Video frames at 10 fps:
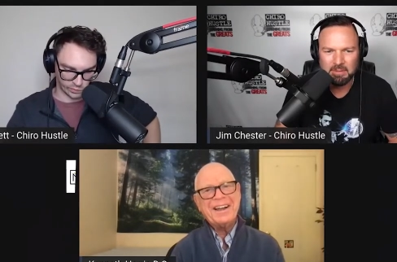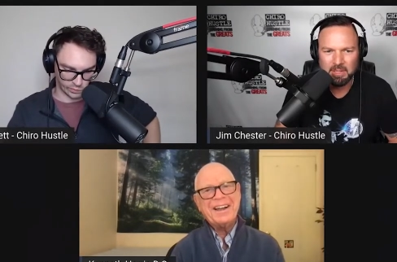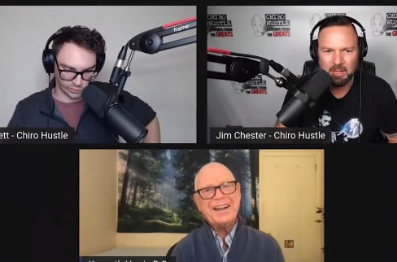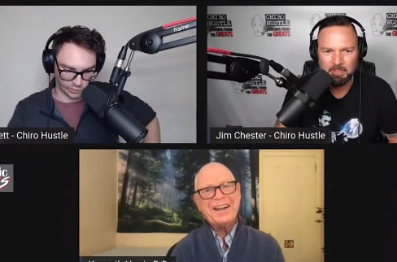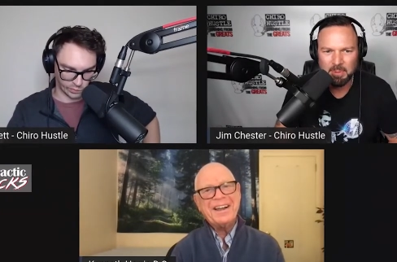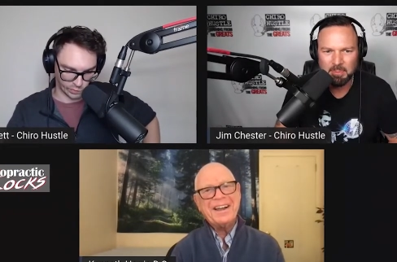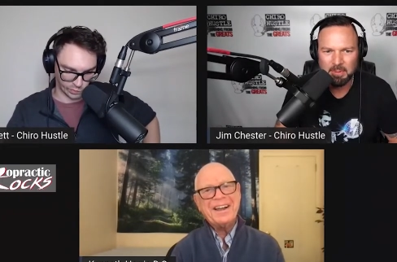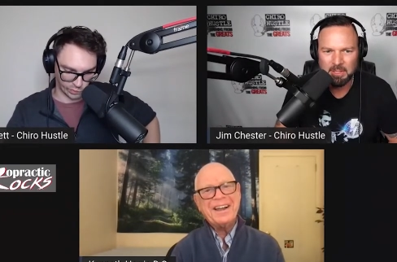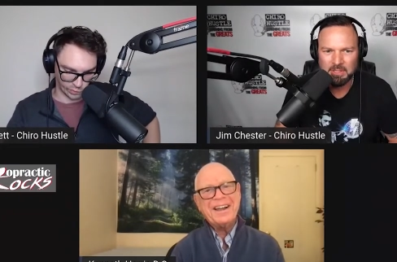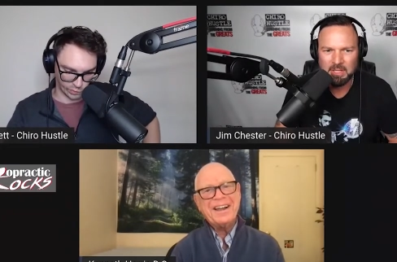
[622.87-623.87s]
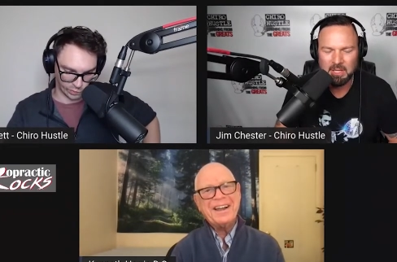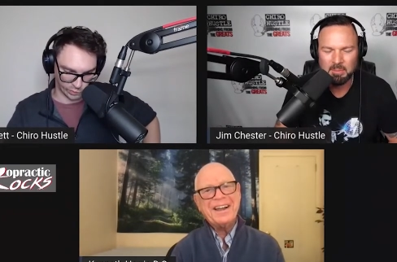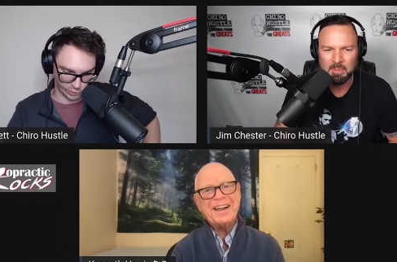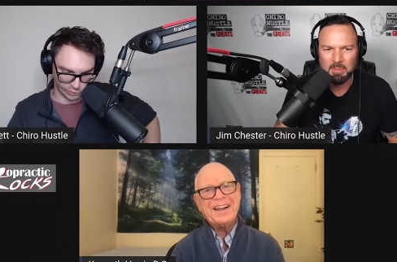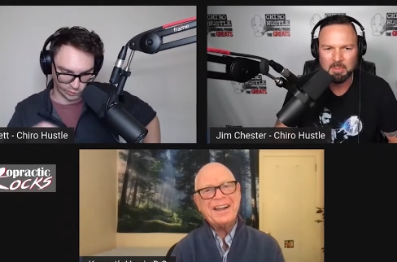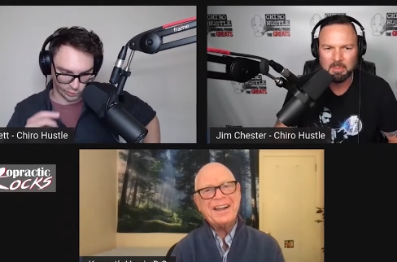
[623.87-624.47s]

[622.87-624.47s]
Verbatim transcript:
Speaker 1: taught people and educated people